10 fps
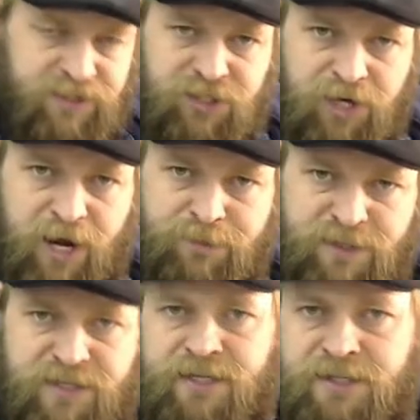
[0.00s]

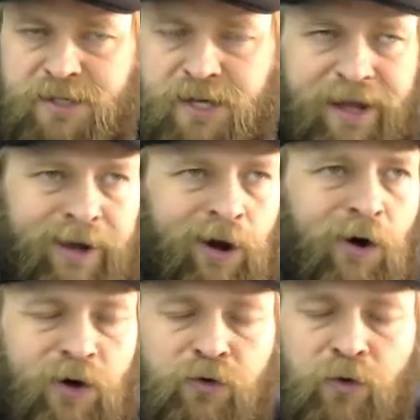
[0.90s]
shapes is a
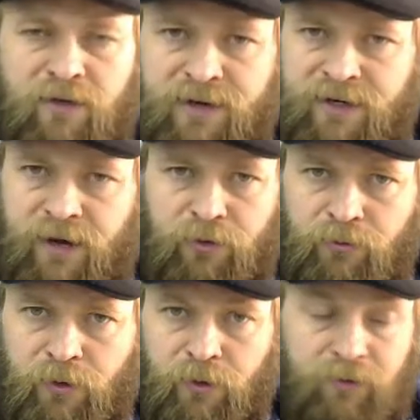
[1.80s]
car driving down the
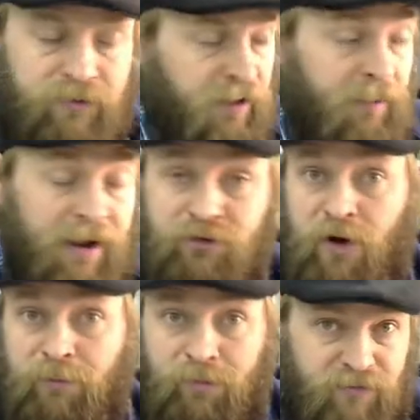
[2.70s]
road. Now, my
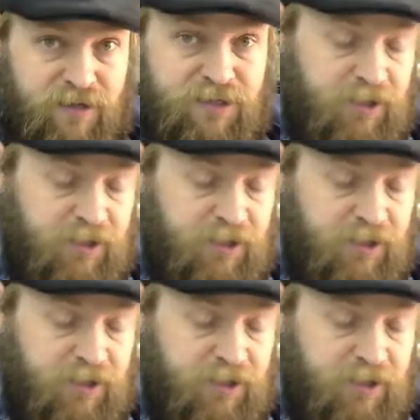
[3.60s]
drawing professor